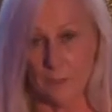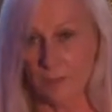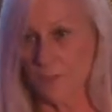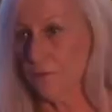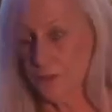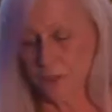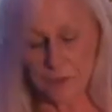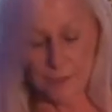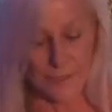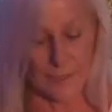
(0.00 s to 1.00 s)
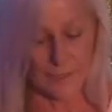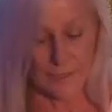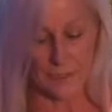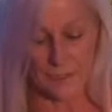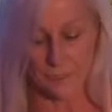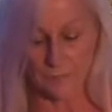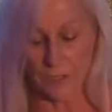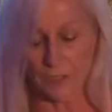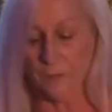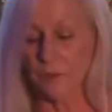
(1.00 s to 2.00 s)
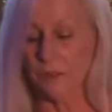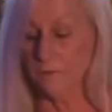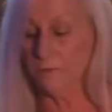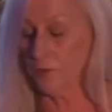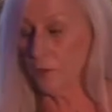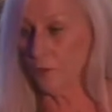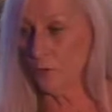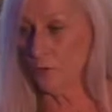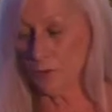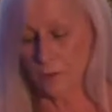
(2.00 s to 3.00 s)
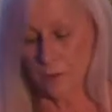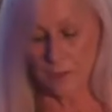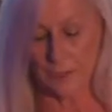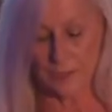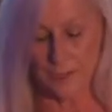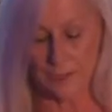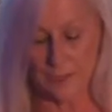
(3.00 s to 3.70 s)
severe anxiety, becoming confused in a